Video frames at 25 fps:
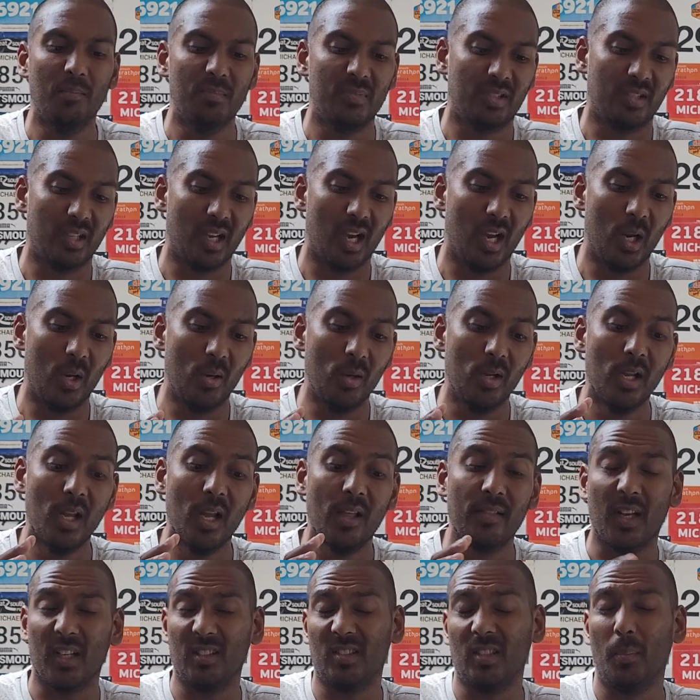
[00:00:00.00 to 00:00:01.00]
So
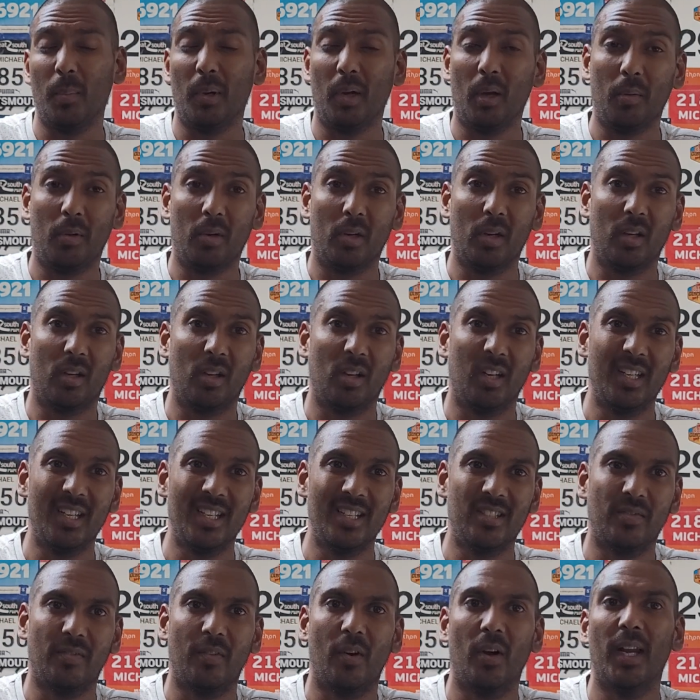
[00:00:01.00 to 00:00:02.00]
that's something I'm going to kind of
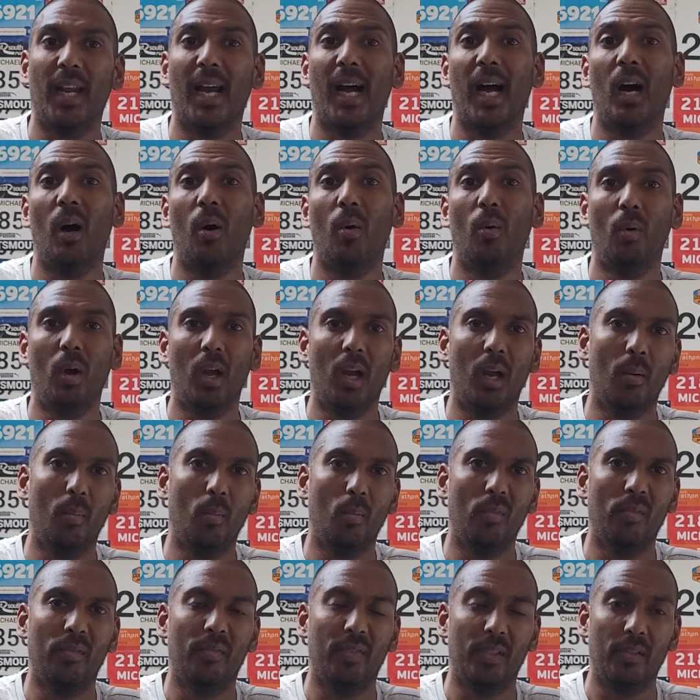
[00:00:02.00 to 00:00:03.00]
need to find out
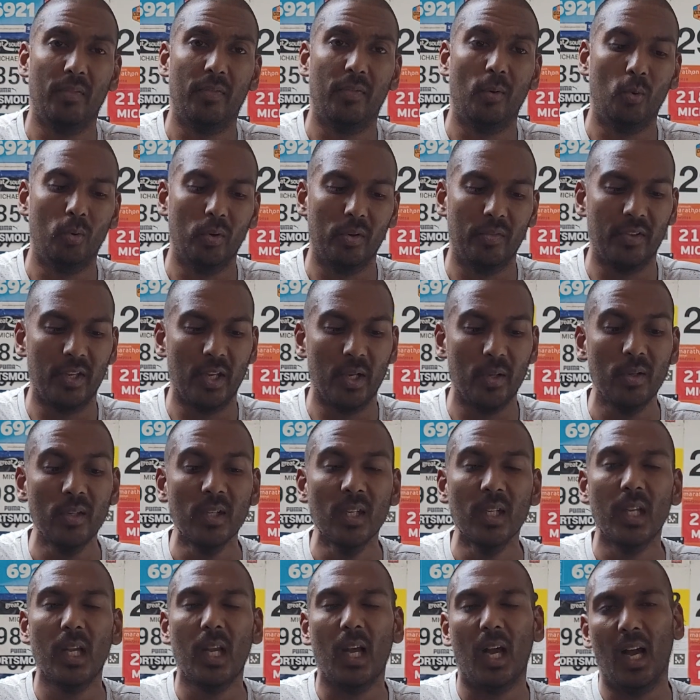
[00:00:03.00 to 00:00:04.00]
for the full review.
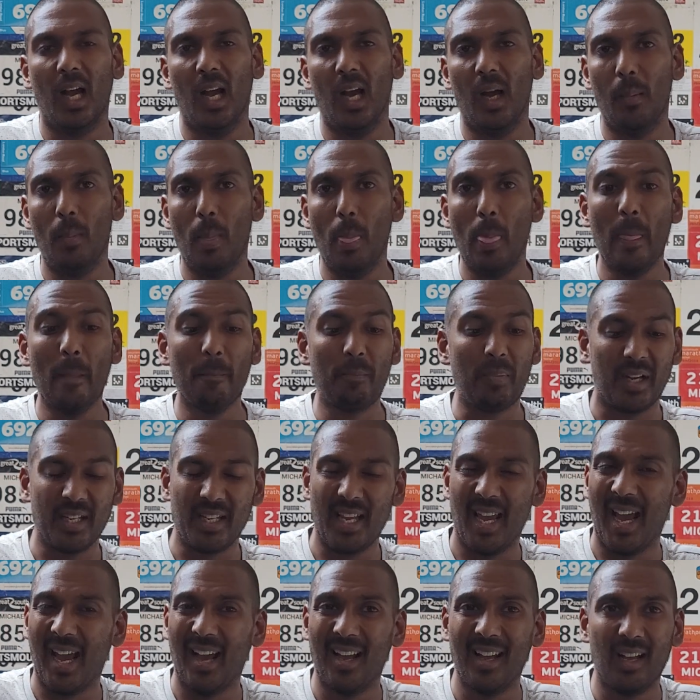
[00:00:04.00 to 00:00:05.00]

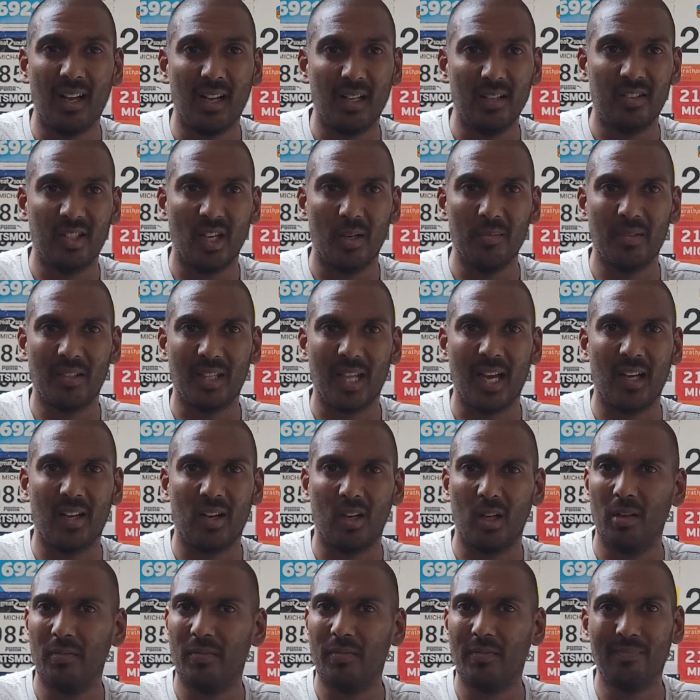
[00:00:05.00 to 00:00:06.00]
But yeah, in terms of that
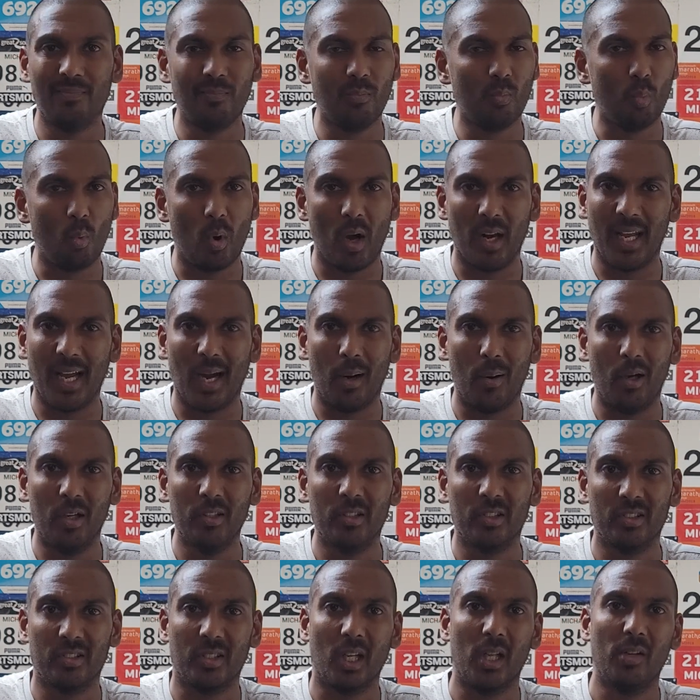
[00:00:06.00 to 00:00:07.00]
kind of 1
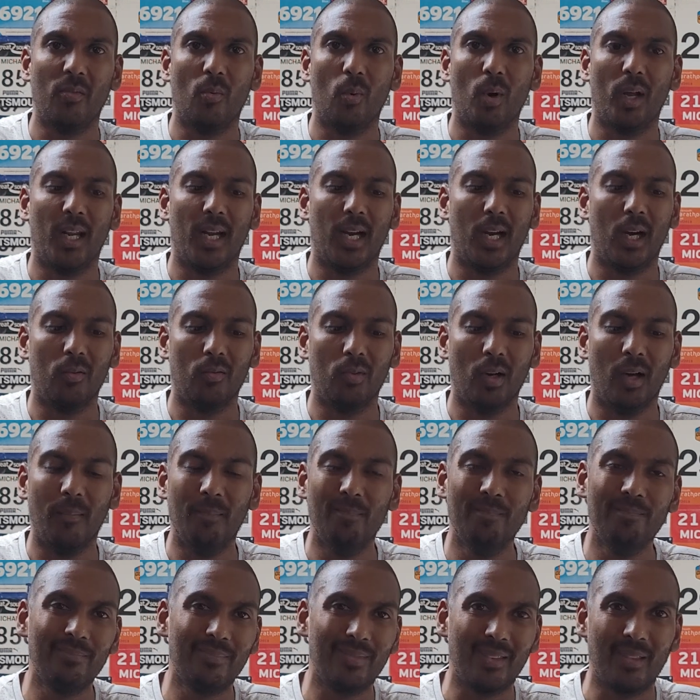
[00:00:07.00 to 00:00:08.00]
hour, just over 1 hour
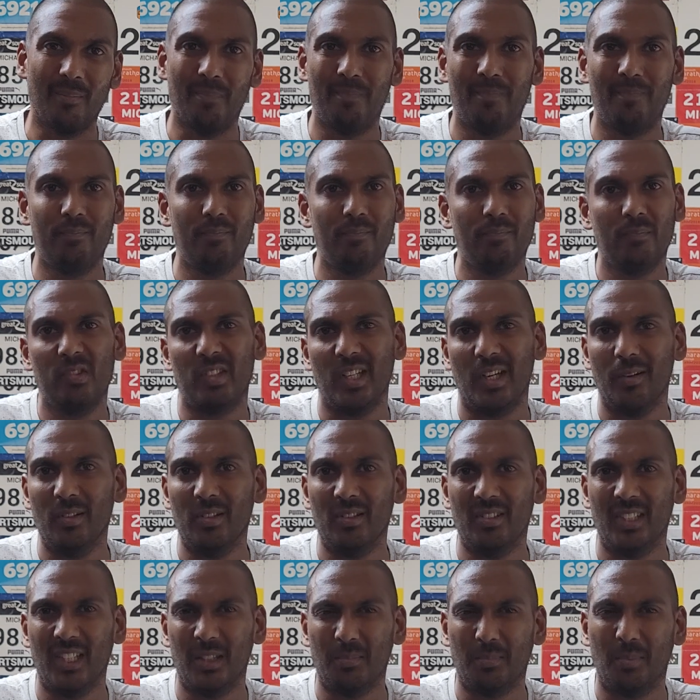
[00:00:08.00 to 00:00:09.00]
run, the
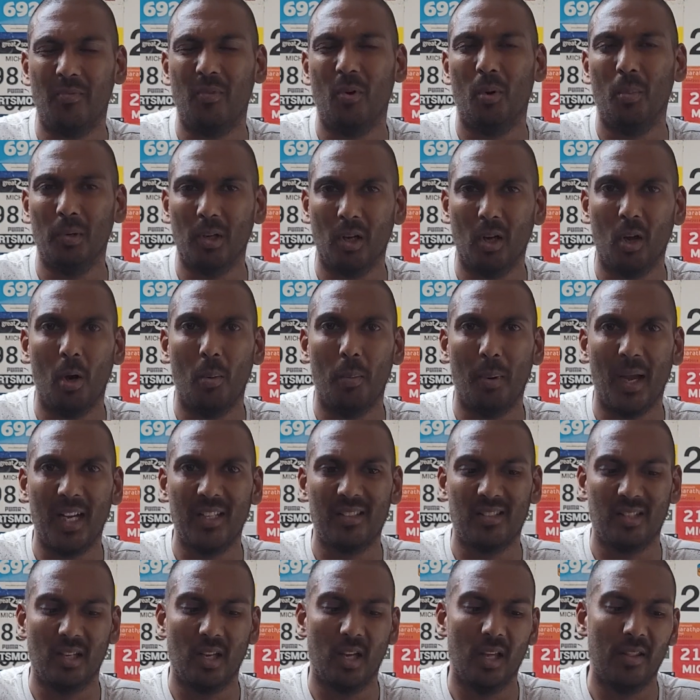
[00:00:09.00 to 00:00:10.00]
Series 6 performed a lot
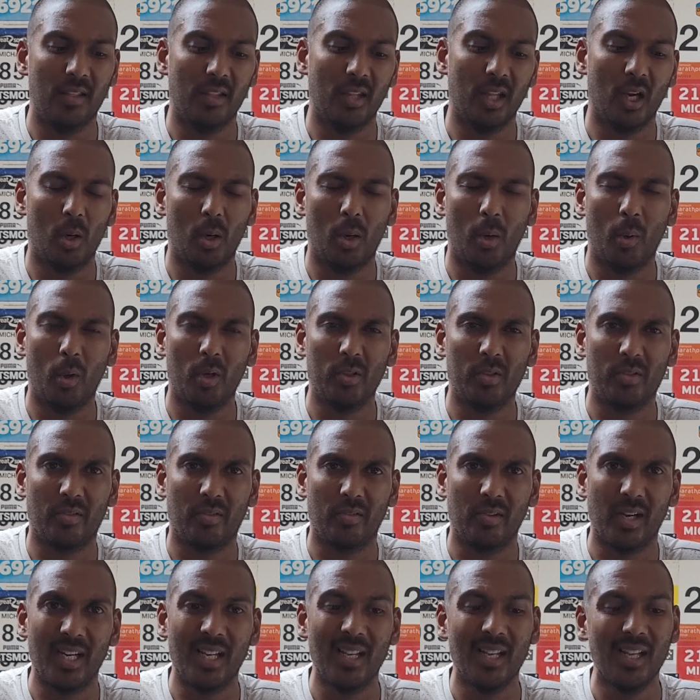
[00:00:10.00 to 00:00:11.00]
better than the Huawei Watch
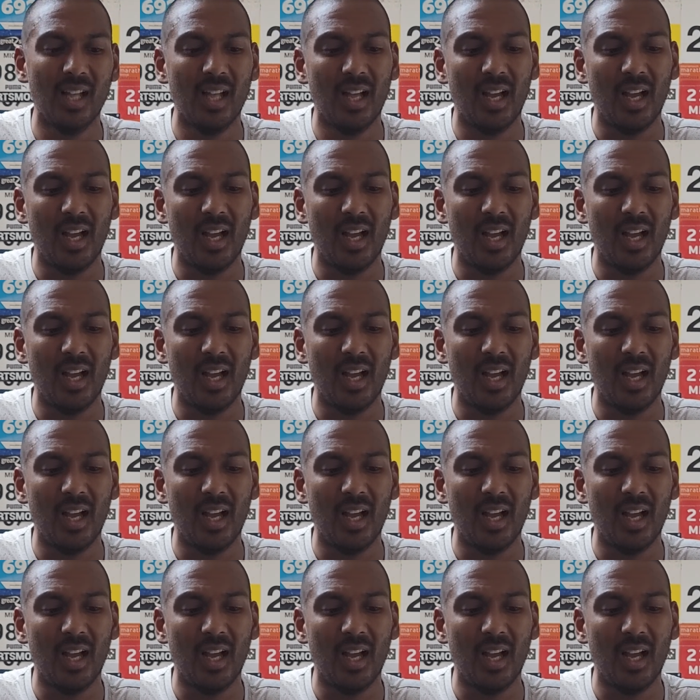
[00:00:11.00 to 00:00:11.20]
3,